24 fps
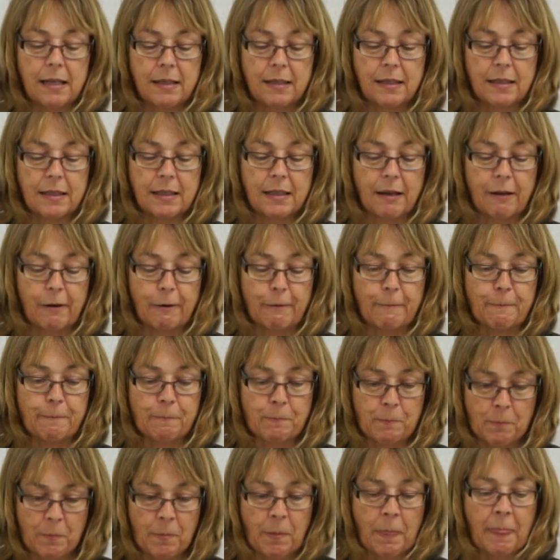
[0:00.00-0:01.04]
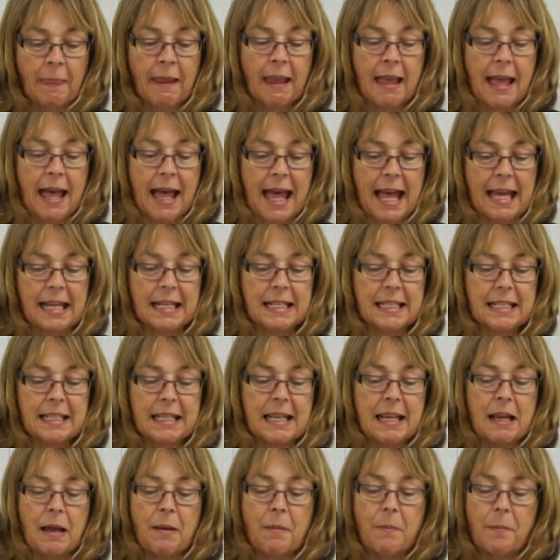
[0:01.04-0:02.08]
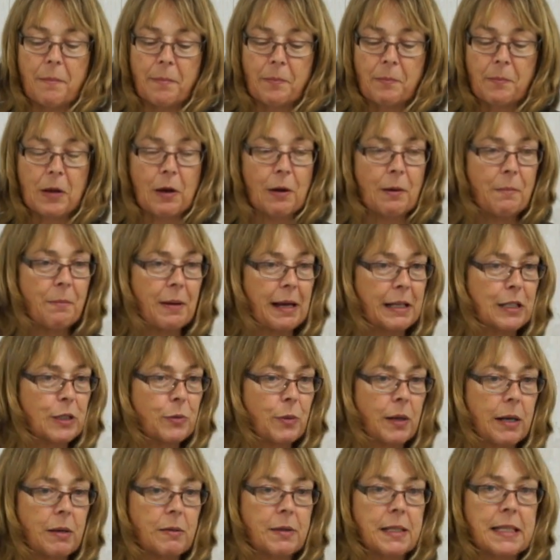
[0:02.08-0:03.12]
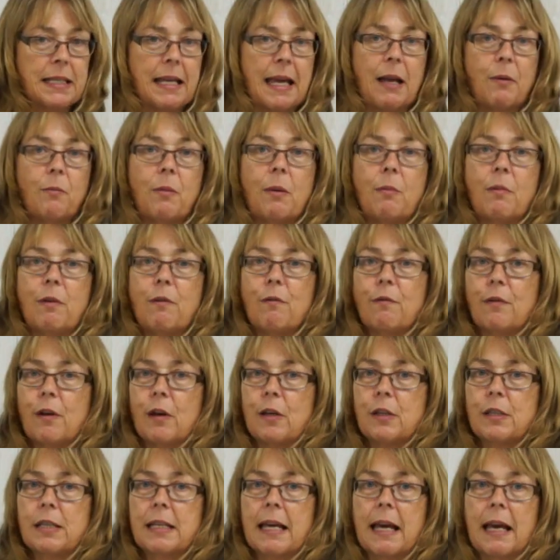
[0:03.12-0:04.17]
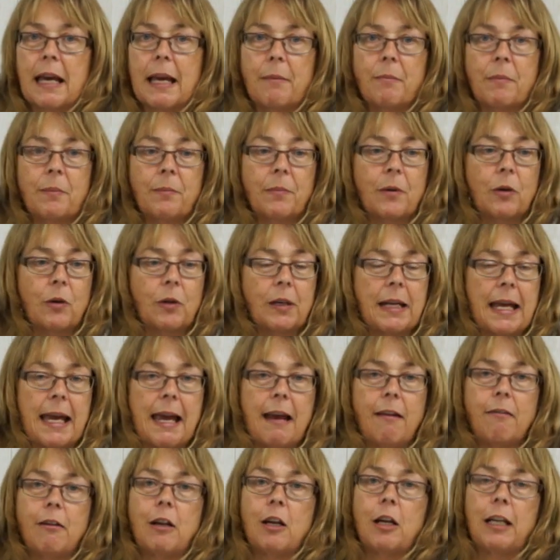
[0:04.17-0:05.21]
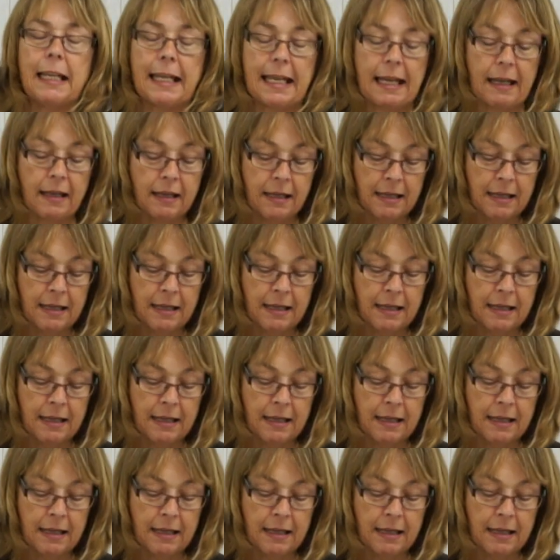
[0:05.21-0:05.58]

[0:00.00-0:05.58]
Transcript: So, and going back to what I was saying when we first came on air earlier,